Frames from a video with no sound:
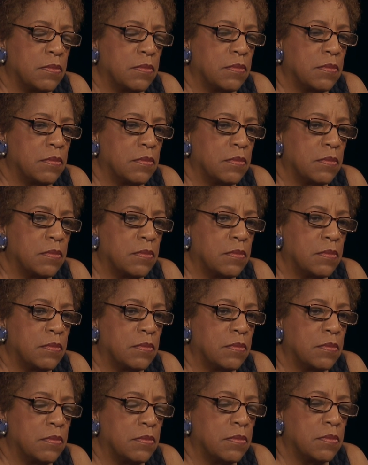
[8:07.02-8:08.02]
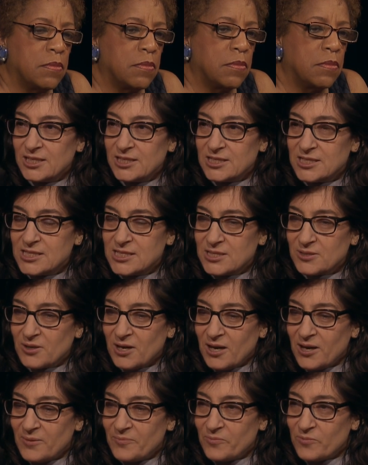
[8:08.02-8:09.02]
fit in with the other kids
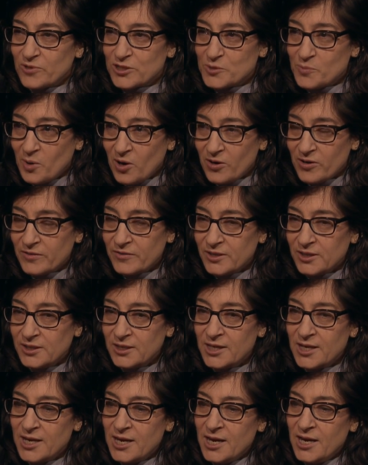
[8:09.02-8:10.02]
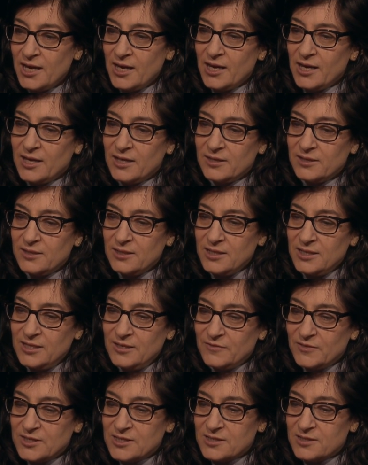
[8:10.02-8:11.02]
um, was part of it. And he
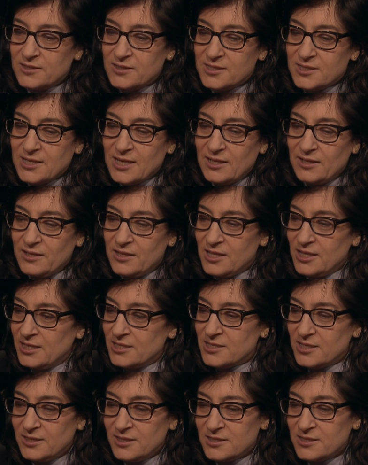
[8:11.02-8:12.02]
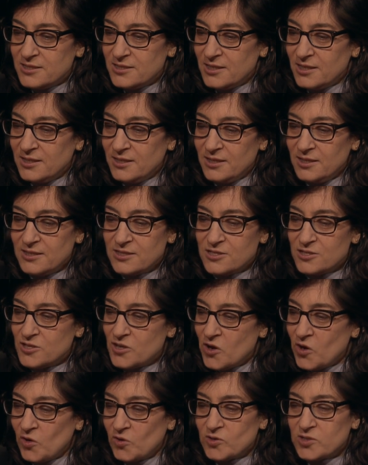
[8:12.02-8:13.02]
even said things in his, in his
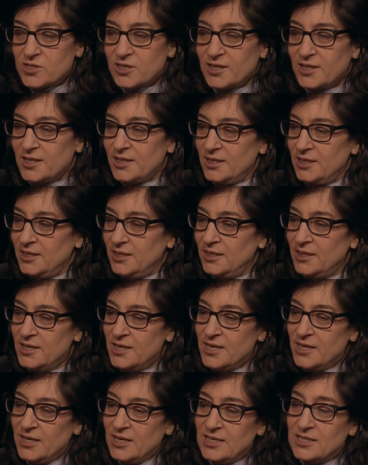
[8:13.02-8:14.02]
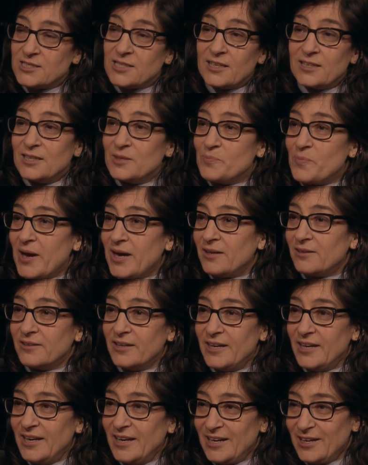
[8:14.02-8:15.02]
notes, like he, he studied
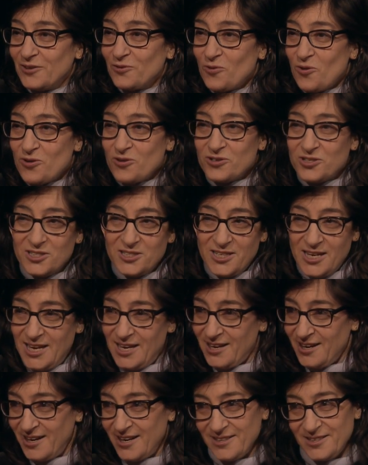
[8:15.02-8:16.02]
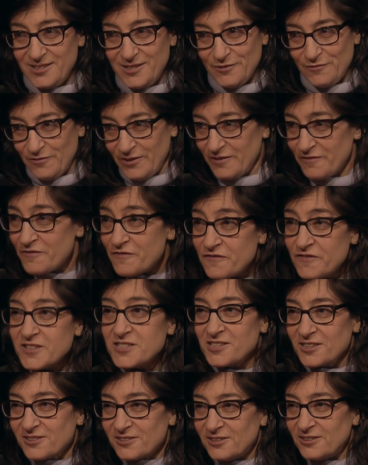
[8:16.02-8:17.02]
ballet in order to take on a different
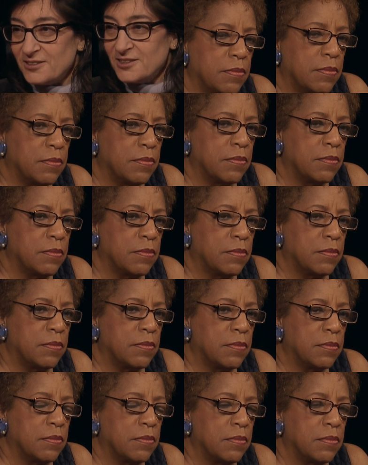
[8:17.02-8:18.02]
physical um,